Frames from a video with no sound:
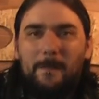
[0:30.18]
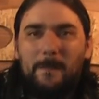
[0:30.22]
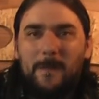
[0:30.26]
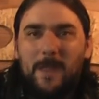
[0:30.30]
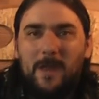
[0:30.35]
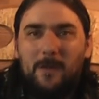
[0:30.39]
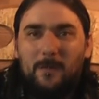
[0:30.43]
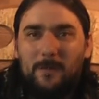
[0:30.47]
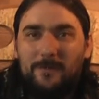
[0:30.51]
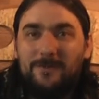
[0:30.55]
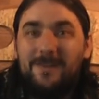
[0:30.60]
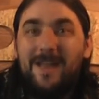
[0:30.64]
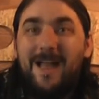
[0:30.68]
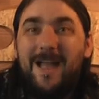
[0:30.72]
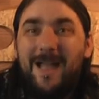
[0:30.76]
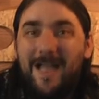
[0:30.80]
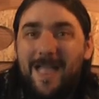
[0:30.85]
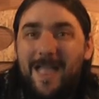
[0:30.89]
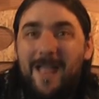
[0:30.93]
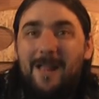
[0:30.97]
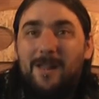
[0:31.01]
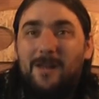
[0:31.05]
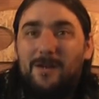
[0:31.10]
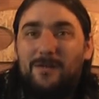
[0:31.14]
It was a
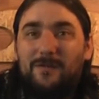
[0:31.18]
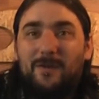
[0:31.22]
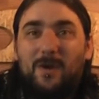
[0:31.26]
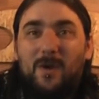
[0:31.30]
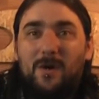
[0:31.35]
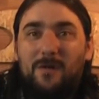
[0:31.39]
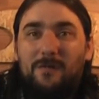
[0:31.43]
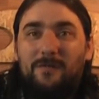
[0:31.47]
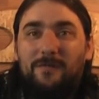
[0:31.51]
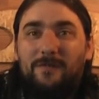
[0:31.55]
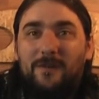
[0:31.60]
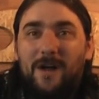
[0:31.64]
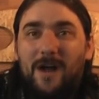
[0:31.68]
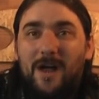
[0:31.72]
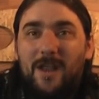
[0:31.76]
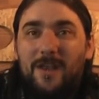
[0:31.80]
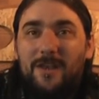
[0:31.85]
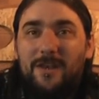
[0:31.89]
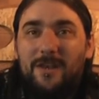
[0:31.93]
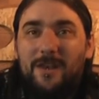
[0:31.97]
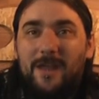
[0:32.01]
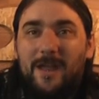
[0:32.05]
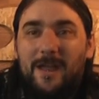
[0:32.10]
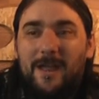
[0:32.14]
hell of a lot of
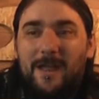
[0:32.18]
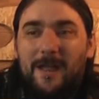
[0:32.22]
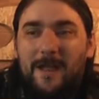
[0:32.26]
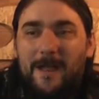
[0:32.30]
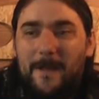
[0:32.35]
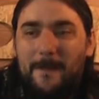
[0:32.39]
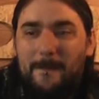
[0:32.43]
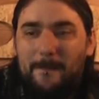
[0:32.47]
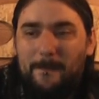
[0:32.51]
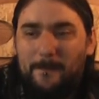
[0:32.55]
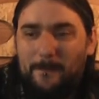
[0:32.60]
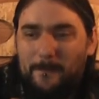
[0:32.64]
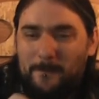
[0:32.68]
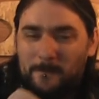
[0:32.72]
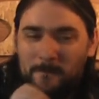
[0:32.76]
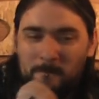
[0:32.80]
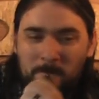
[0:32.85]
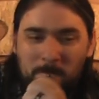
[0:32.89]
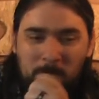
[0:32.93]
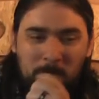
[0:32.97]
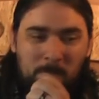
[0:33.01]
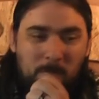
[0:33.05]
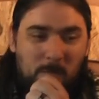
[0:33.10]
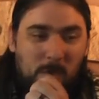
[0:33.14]
fun,
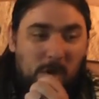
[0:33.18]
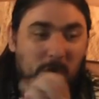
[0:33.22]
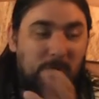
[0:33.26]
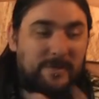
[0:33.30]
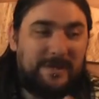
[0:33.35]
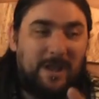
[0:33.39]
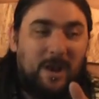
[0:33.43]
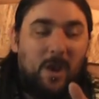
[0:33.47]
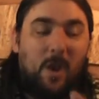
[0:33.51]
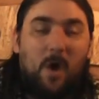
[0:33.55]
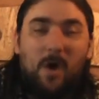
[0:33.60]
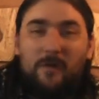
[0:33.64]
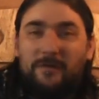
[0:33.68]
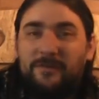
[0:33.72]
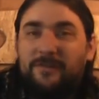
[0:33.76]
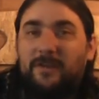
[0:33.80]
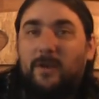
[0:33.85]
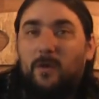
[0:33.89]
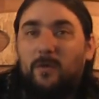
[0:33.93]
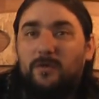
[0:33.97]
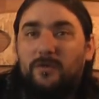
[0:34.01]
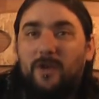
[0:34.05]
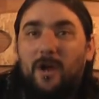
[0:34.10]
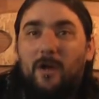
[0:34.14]
using a lot of
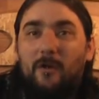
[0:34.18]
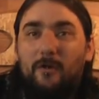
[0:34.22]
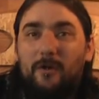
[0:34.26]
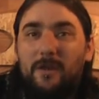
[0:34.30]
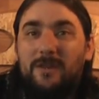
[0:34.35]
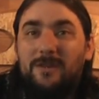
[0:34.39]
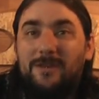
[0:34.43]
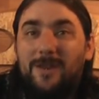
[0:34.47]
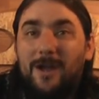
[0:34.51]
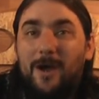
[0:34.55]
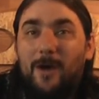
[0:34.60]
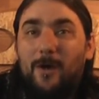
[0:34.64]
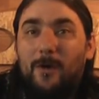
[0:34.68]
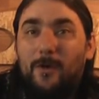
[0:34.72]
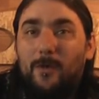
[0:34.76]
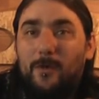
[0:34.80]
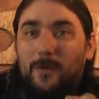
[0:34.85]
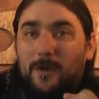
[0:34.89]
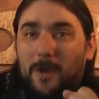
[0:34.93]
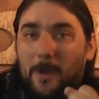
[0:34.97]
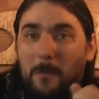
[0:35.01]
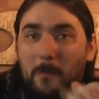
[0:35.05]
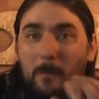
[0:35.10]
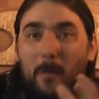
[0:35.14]
skills that I already know,
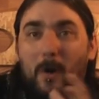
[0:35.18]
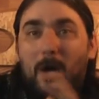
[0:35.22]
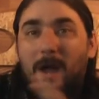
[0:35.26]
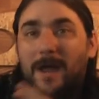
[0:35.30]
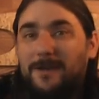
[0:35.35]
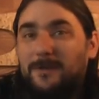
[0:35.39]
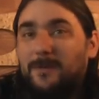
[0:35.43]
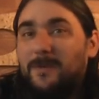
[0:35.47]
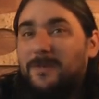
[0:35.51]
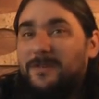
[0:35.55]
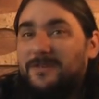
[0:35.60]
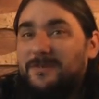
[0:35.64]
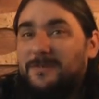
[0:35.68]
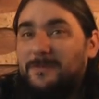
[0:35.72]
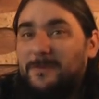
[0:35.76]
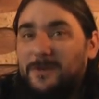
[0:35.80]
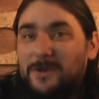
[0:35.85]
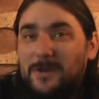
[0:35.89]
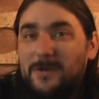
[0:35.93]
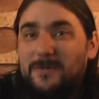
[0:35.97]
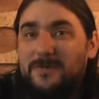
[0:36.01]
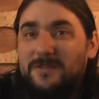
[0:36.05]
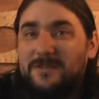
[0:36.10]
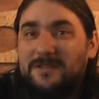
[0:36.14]
combined with some
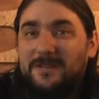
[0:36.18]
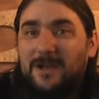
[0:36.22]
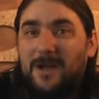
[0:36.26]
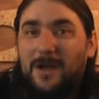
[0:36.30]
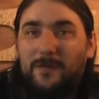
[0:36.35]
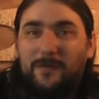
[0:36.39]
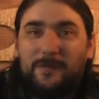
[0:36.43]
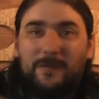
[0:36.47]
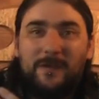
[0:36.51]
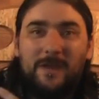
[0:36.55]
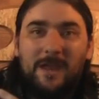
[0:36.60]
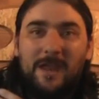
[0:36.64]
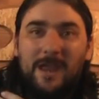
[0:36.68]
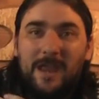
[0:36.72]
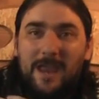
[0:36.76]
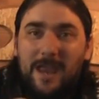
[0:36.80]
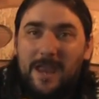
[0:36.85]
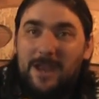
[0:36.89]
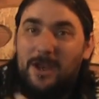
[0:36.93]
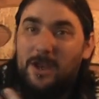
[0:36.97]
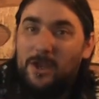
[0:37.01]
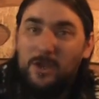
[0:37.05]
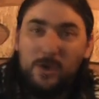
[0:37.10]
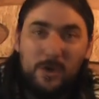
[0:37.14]
new stuff
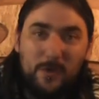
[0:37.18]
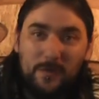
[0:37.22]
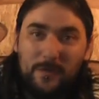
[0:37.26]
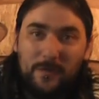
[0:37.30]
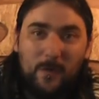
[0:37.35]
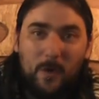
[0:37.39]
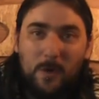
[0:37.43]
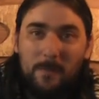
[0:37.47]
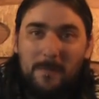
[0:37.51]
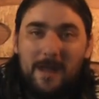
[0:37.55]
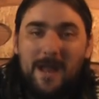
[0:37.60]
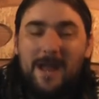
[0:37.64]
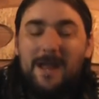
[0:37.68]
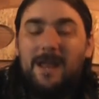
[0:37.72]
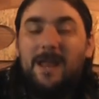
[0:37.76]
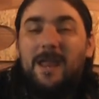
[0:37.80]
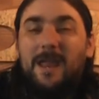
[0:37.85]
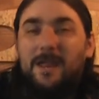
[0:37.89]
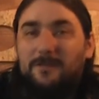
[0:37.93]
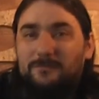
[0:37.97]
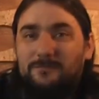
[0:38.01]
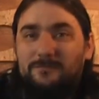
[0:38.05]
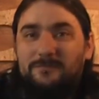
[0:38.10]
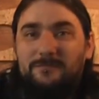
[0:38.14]
in a new format.
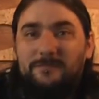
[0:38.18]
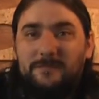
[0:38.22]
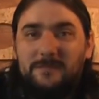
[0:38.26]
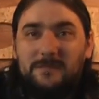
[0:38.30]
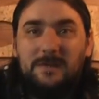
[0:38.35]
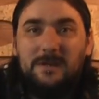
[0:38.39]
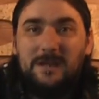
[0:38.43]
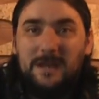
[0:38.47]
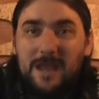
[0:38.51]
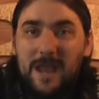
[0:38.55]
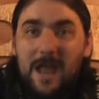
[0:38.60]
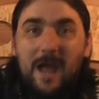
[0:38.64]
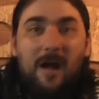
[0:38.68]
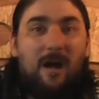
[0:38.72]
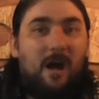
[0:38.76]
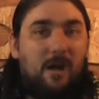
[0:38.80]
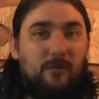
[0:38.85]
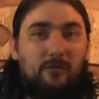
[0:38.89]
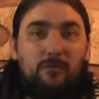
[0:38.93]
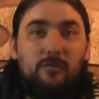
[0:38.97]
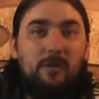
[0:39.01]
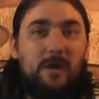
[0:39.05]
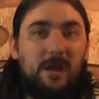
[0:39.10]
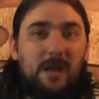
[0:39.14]
Yeah, I
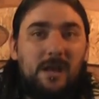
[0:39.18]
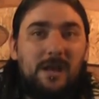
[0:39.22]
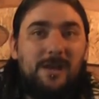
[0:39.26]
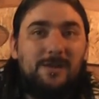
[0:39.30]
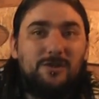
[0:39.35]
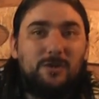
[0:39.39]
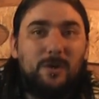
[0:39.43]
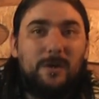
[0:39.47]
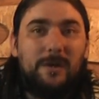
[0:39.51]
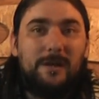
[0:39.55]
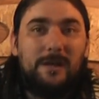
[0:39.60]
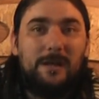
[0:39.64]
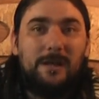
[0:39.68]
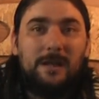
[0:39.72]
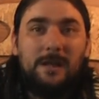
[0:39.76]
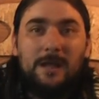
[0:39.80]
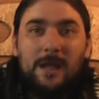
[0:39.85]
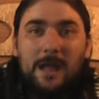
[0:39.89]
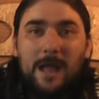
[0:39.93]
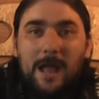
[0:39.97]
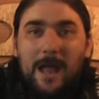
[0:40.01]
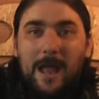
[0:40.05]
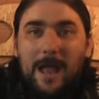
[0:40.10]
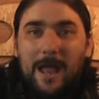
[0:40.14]
really enjoyed it.
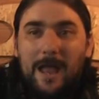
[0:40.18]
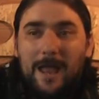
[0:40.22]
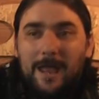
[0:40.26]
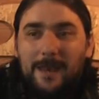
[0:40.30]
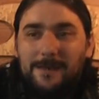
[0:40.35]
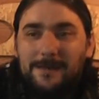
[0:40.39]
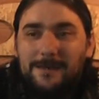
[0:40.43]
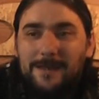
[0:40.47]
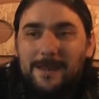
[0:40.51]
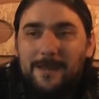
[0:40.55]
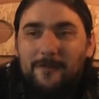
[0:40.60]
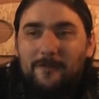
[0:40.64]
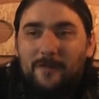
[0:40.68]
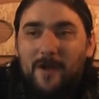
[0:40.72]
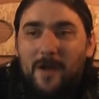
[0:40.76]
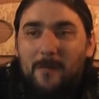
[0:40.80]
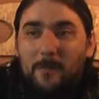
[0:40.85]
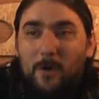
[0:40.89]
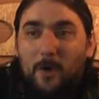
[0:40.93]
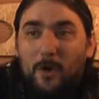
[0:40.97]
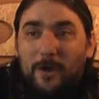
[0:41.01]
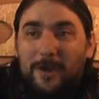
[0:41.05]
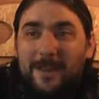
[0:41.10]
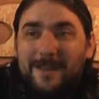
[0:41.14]
And if
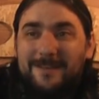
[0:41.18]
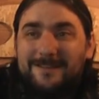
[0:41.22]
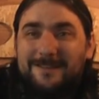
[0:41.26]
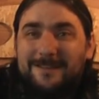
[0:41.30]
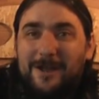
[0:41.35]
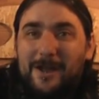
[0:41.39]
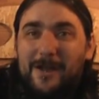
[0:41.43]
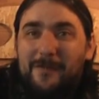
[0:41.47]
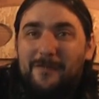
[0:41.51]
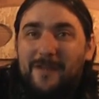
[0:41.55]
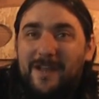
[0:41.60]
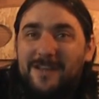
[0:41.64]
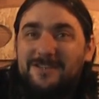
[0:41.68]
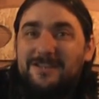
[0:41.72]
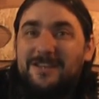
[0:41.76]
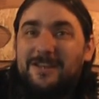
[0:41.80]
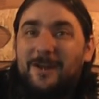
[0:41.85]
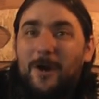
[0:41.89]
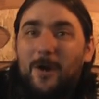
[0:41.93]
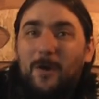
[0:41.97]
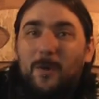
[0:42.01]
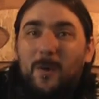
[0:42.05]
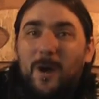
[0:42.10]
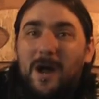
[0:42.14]
I'm honest, I've actually
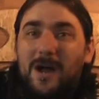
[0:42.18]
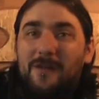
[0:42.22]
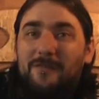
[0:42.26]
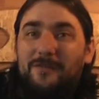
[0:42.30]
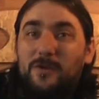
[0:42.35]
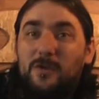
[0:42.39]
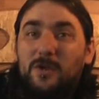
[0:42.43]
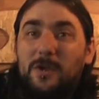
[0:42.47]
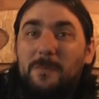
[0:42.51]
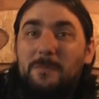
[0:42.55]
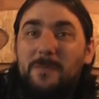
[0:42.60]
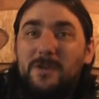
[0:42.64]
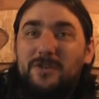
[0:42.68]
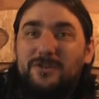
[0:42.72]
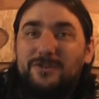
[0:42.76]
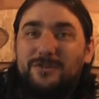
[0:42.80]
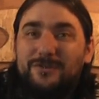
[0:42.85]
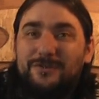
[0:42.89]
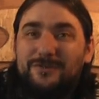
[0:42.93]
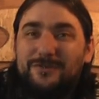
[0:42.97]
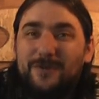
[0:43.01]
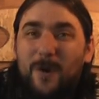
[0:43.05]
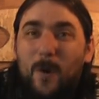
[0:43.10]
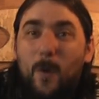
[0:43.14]
got quite a few
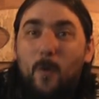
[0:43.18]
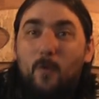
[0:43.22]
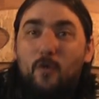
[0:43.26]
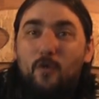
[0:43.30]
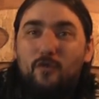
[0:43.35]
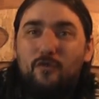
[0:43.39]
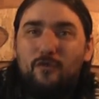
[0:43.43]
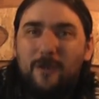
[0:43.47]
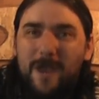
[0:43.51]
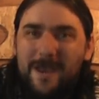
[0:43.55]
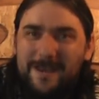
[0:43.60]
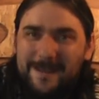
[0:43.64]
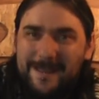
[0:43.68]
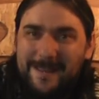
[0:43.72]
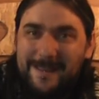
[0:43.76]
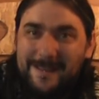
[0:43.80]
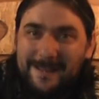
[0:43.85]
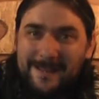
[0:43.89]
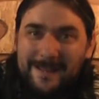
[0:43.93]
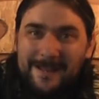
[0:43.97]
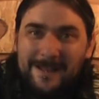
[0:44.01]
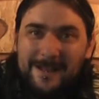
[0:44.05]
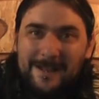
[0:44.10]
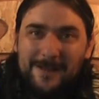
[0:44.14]
commissions already
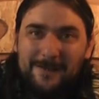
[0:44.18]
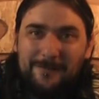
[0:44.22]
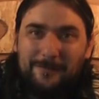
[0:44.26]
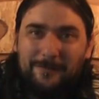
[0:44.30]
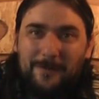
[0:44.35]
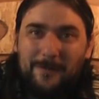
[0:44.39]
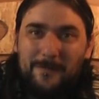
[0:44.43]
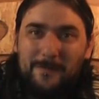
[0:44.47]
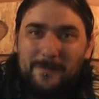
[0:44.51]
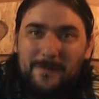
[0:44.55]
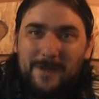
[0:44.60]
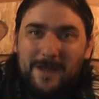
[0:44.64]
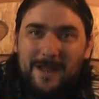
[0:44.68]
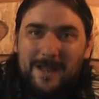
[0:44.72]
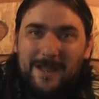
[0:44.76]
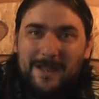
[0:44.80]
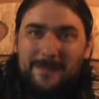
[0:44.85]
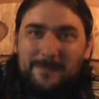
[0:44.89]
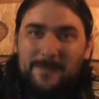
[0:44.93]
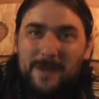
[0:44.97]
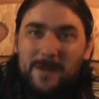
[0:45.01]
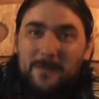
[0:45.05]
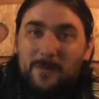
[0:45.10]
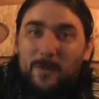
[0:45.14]
from
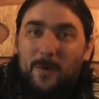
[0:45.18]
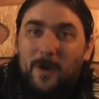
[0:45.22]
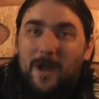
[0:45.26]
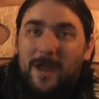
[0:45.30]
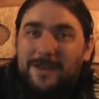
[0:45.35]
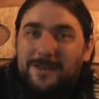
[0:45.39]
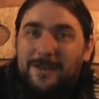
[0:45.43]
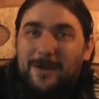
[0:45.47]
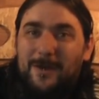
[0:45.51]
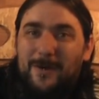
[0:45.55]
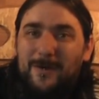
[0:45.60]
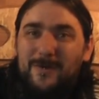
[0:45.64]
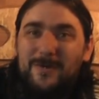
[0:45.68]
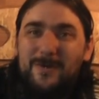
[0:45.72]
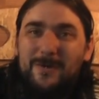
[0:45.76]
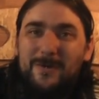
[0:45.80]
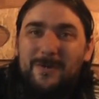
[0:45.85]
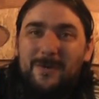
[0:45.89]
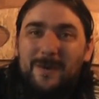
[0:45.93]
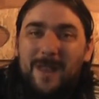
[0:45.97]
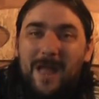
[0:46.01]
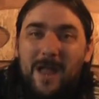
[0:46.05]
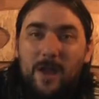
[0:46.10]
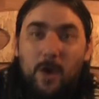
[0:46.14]
people I know
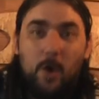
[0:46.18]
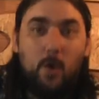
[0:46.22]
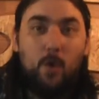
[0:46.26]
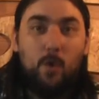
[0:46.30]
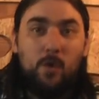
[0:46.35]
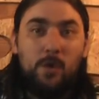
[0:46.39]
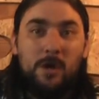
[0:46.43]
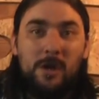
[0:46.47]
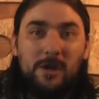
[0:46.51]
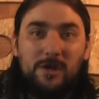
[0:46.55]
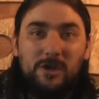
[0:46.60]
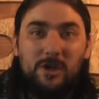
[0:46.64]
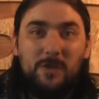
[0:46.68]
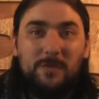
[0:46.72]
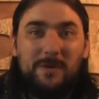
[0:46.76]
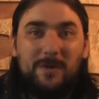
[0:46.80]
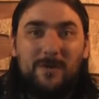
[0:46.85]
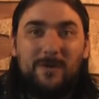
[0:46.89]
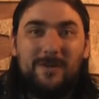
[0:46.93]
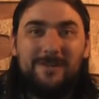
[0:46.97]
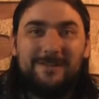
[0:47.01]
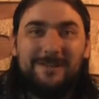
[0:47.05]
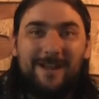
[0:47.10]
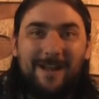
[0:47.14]
who are like, oh, you
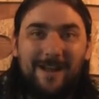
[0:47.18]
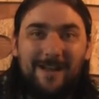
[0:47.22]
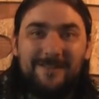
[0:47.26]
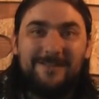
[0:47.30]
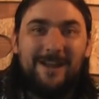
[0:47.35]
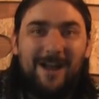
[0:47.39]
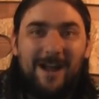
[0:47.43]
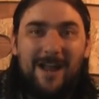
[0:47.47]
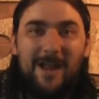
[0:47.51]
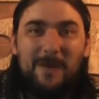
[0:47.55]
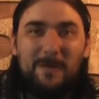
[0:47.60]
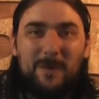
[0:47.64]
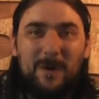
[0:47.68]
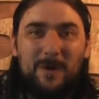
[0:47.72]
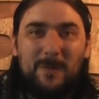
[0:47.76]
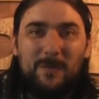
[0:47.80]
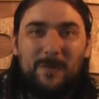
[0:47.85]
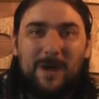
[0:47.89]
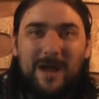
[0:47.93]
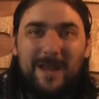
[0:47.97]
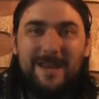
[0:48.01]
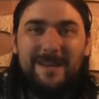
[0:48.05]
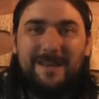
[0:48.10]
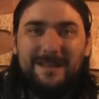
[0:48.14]
build guitars, I want
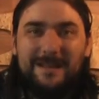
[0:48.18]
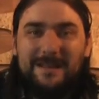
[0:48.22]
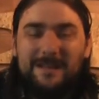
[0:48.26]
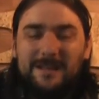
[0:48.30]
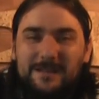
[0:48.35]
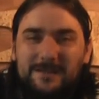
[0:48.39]
one.